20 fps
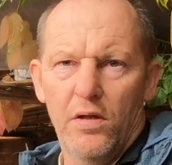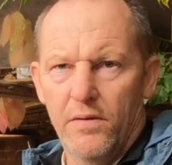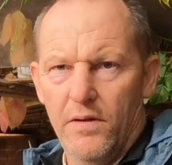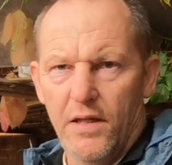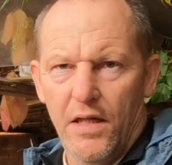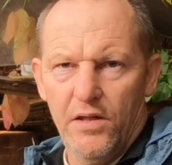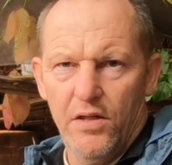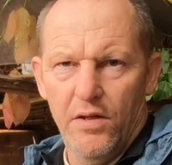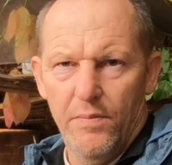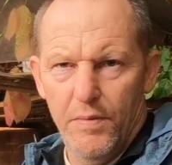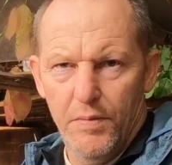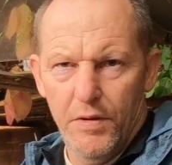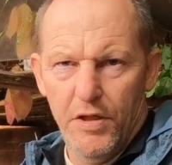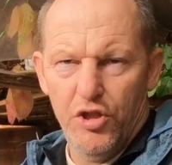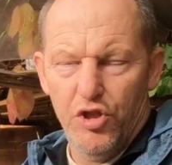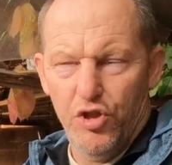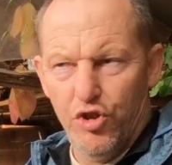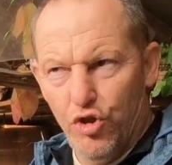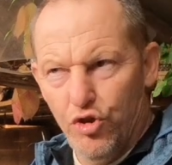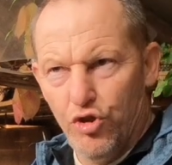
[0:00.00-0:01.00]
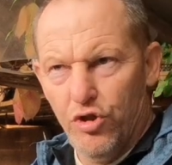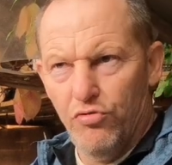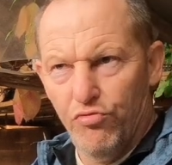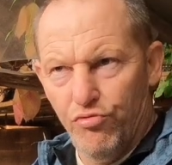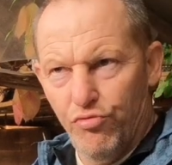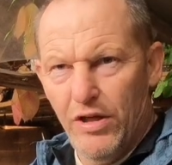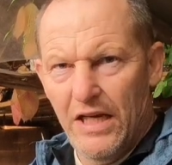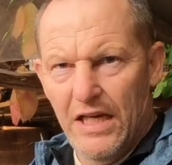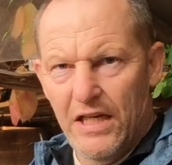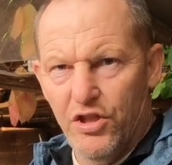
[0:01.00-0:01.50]
But it doesn't
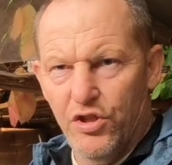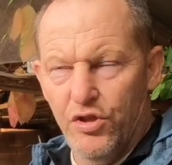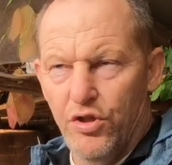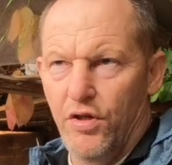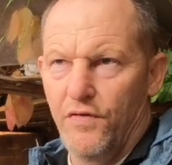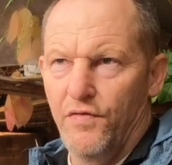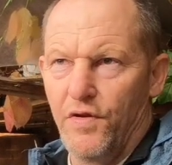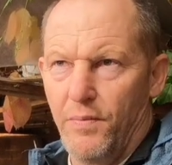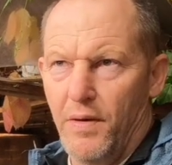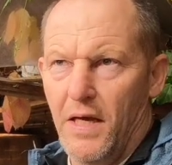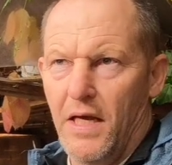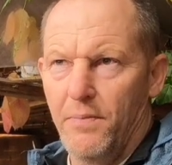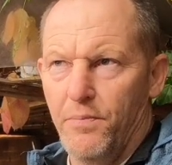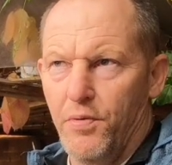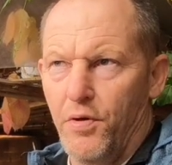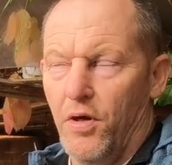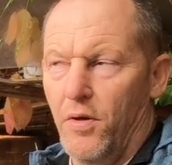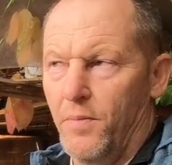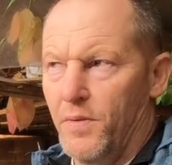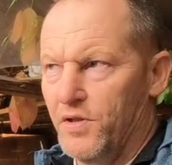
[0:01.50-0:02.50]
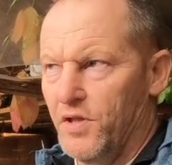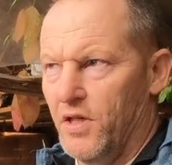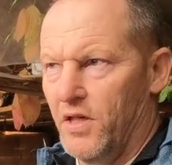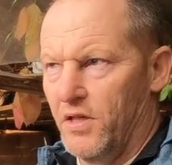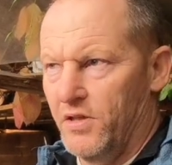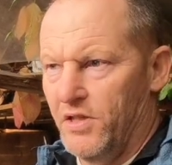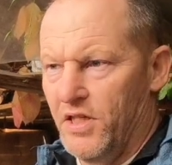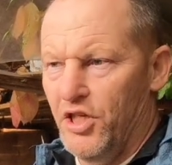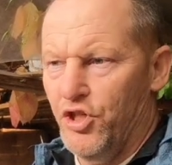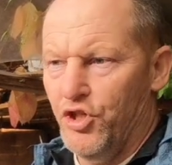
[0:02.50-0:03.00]
really serve the main purpose.
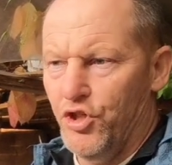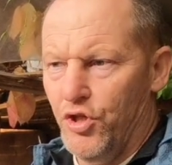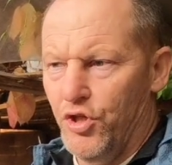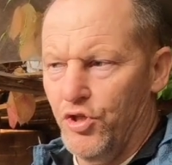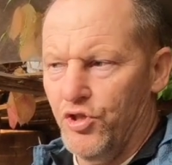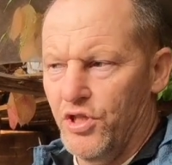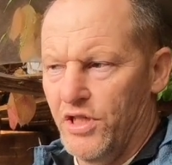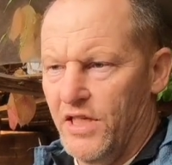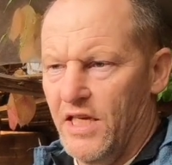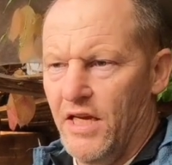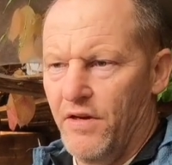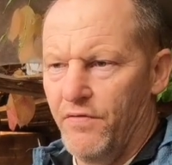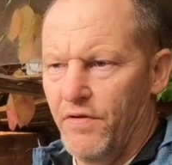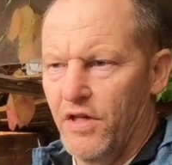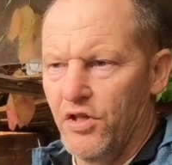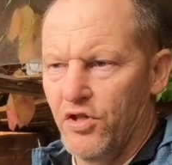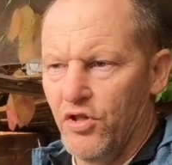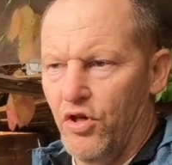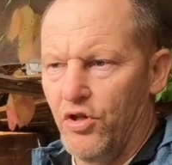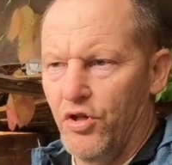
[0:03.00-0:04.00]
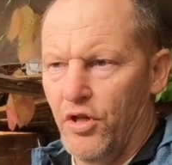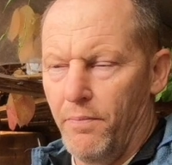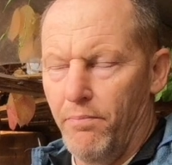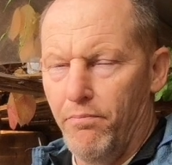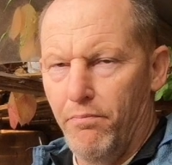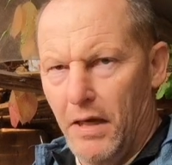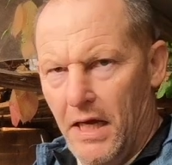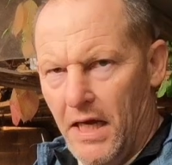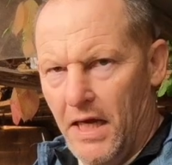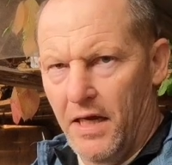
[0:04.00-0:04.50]
T-shirts and keyrings aren't the
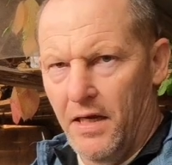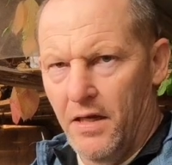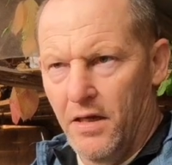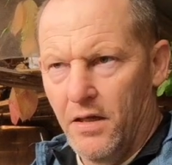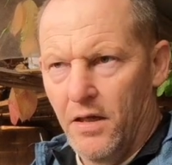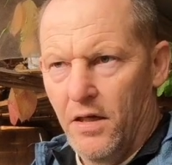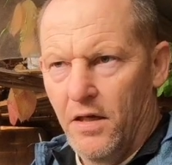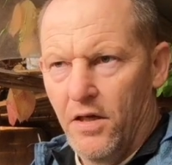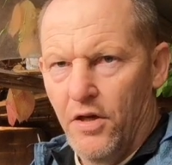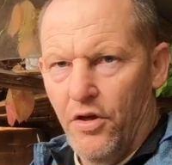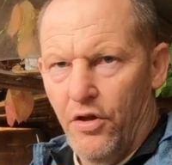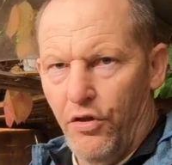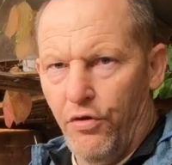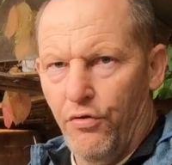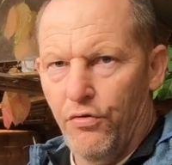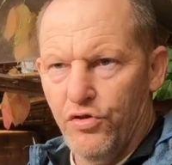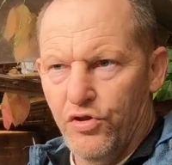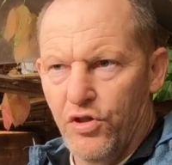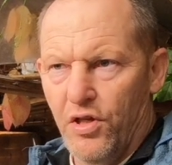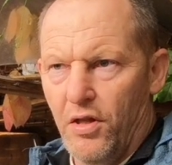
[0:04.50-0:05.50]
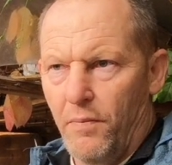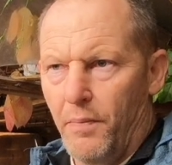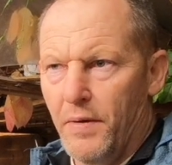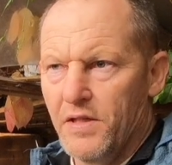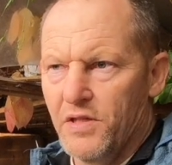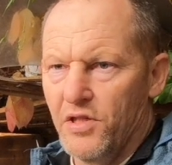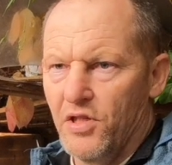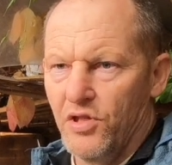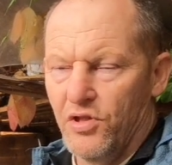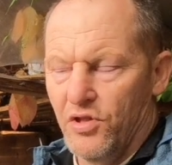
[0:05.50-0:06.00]
main thrust of the
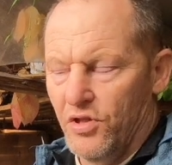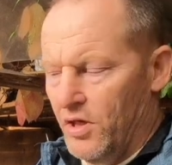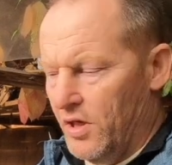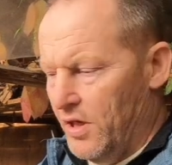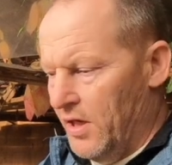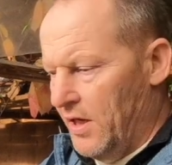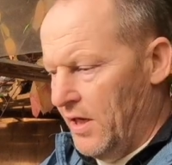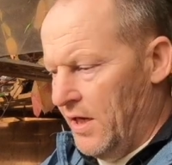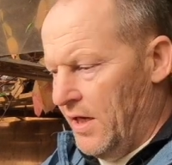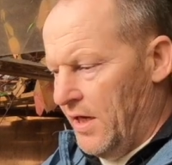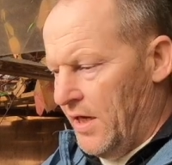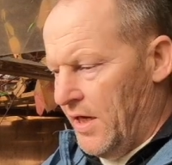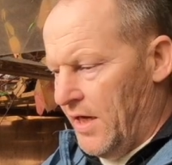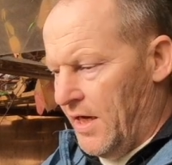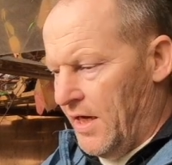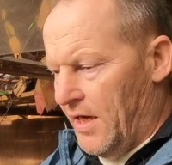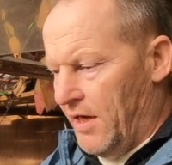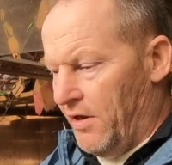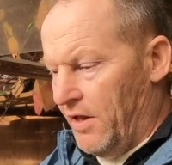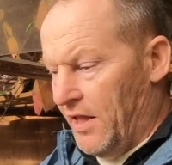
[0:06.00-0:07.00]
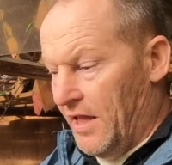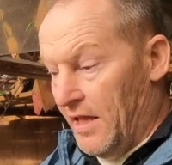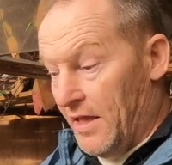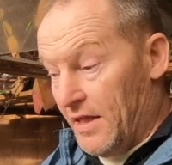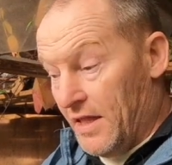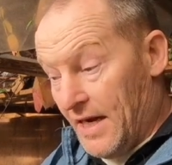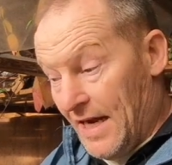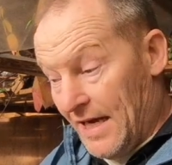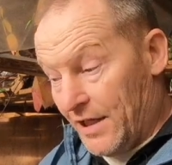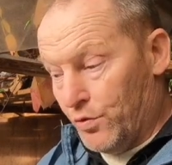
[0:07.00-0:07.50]
business. The
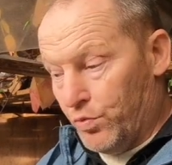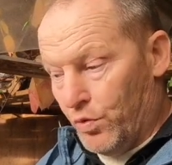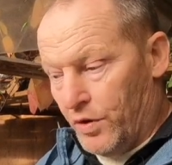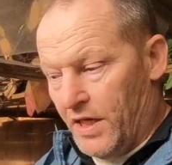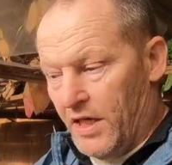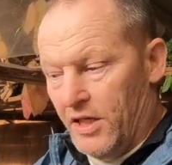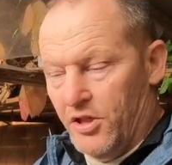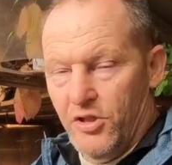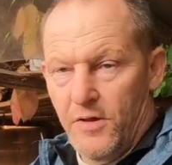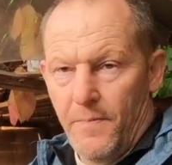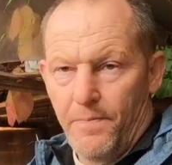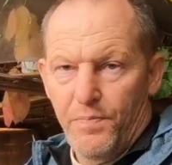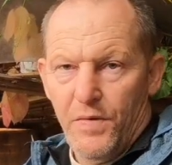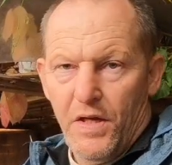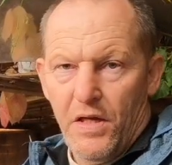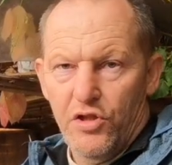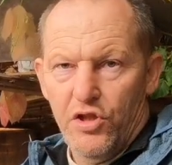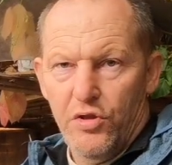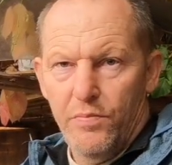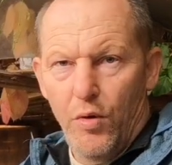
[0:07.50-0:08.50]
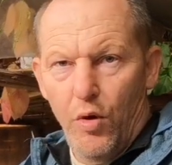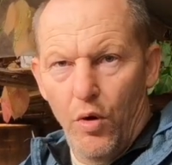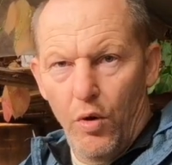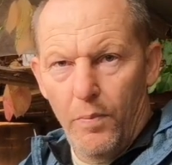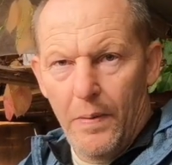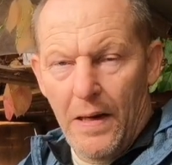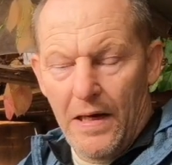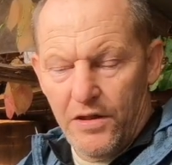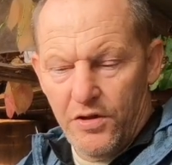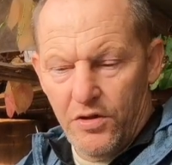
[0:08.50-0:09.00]
next one is small
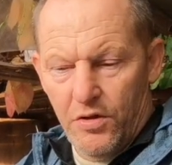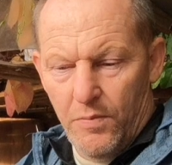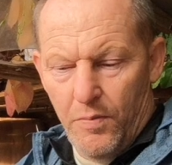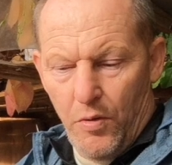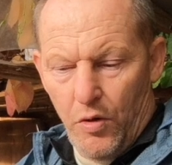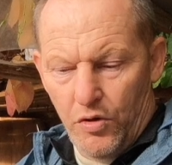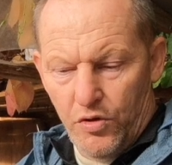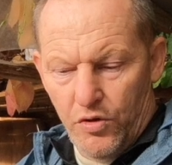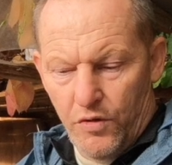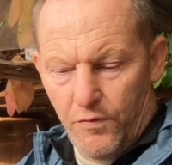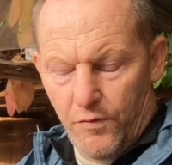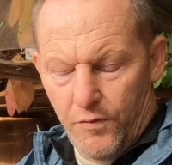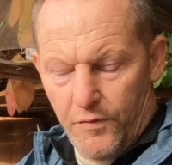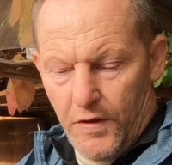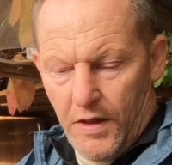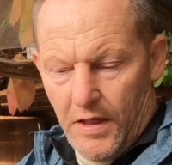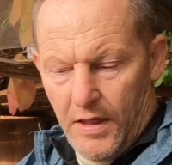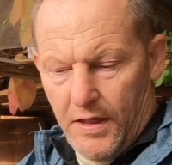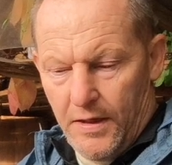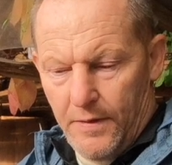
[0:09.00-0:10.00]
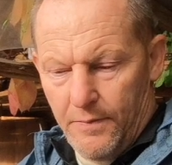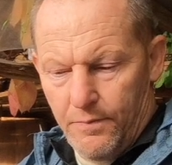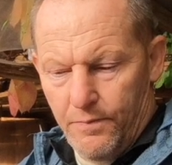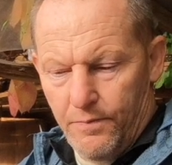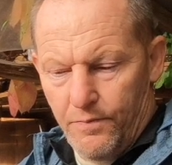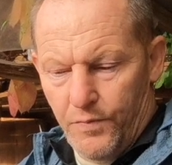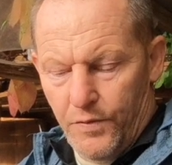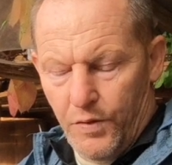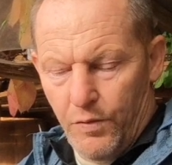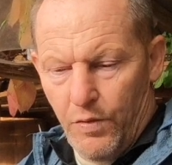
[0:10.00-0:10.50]
box of
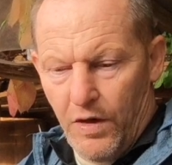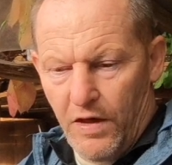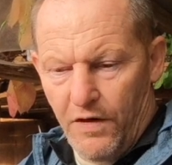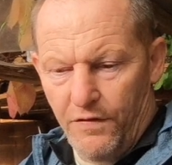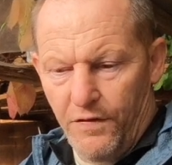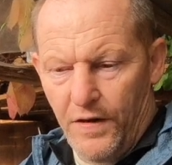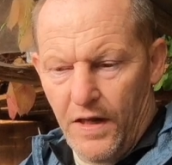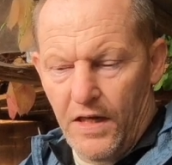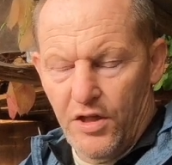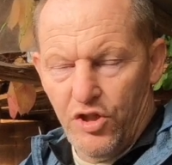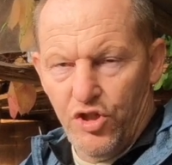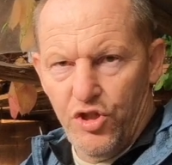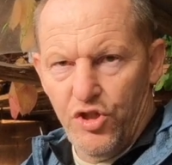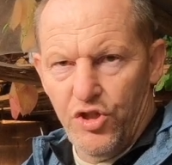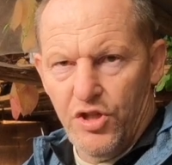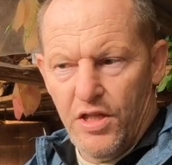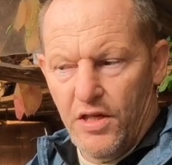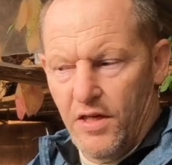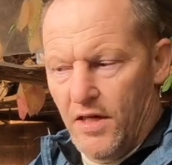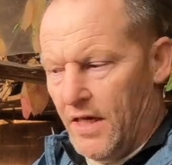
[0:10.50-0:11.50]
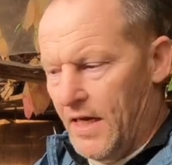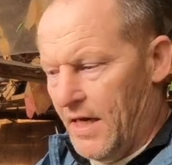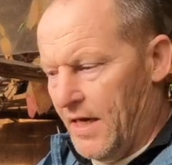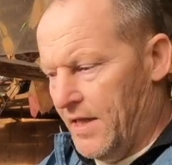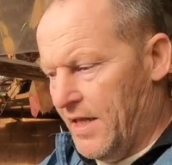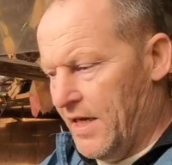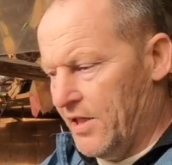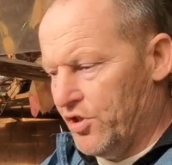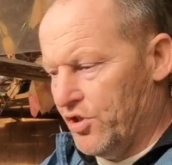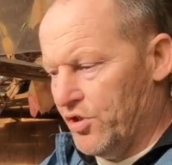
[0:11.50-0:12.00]
WangerFlanges.
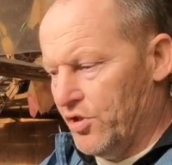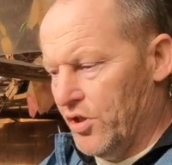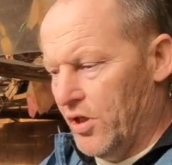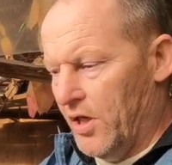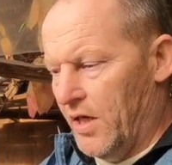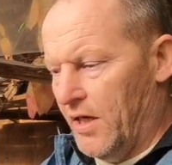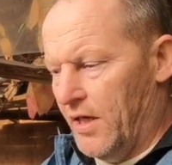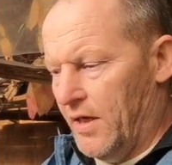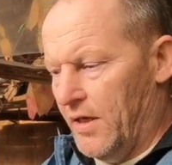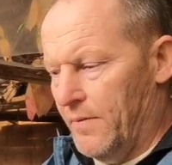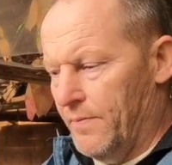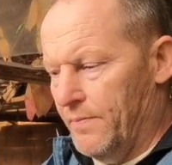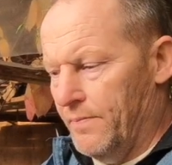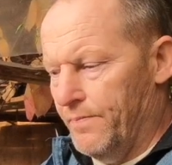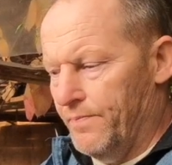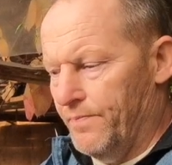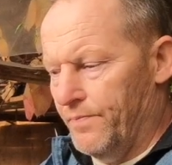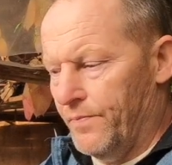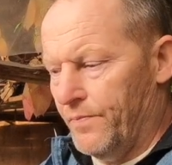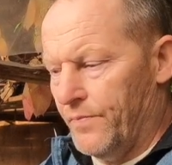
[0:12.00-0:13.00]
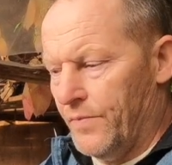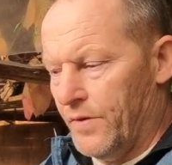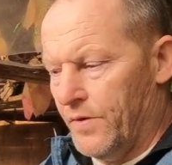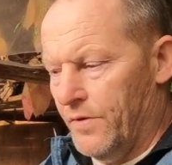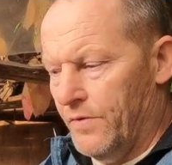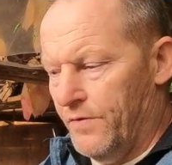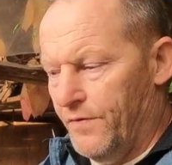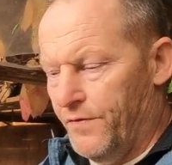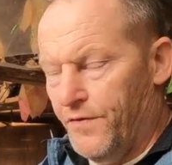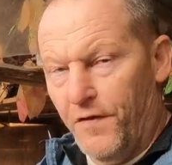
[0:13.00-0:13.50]
That's
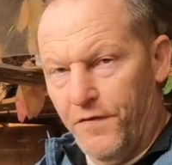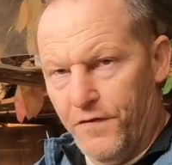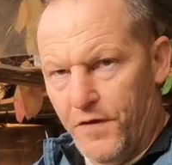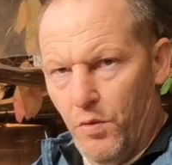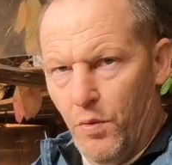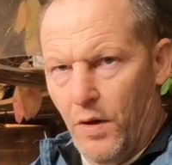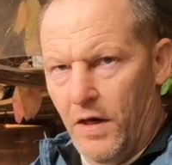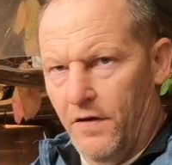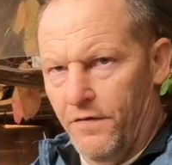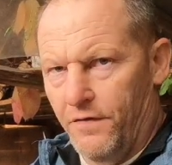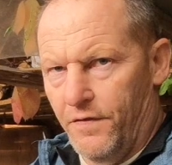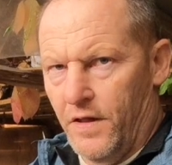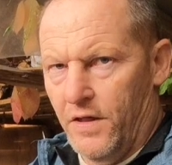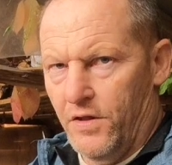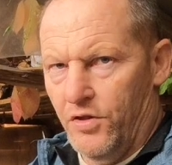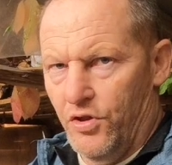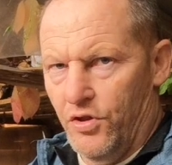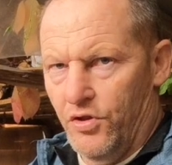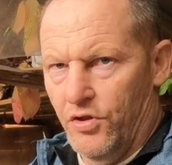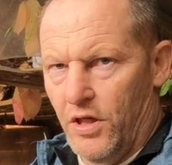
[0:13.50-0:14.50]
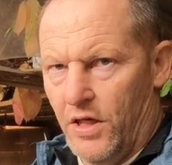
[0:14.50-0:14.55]
50 WangerFlanges.